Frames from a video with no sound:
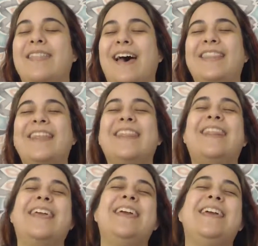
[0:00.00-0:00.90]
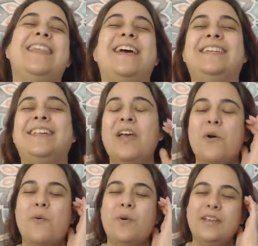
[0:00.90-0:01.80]
another thing that
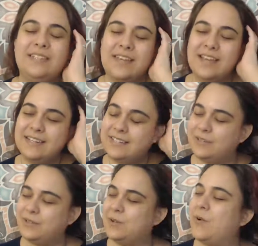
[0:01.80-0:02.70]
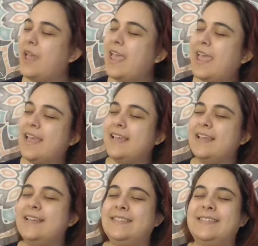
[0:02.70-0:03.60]
we tend to do
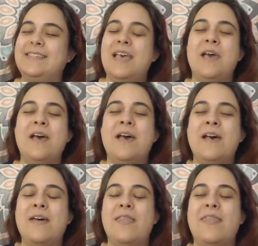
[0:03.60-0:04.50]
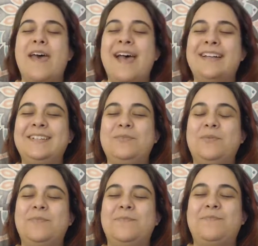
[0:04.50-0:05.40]
is that
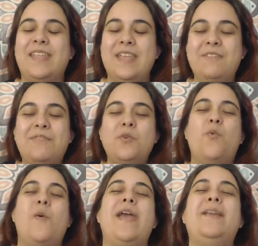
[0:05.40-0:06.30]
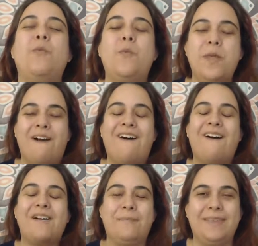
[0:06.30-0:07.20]
even when we
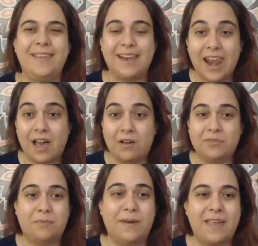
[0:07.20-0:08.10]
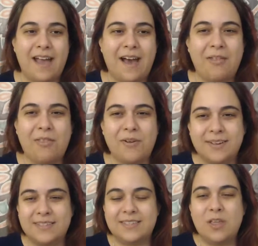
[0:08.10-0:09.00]
are being loved by
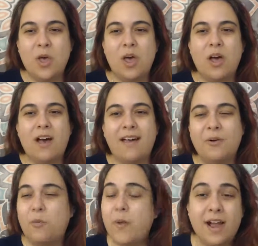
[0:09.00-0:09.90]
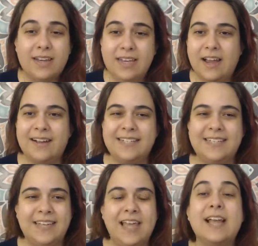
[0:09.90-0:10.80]
others, we are
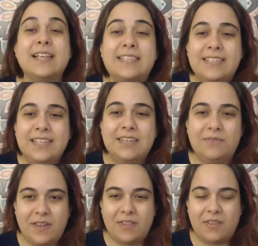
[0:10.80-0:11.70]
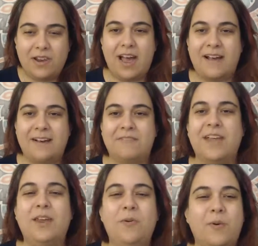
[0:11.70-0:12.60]
not receiving the love.
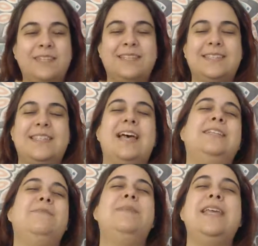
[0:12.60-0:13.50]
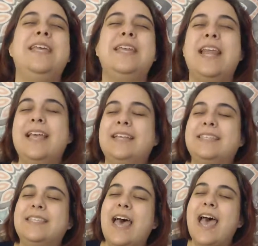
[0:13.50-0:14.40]
And what does that mean
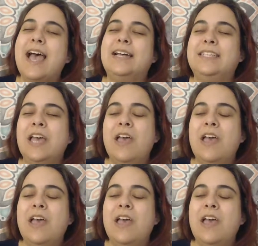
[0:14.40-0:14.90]
is that,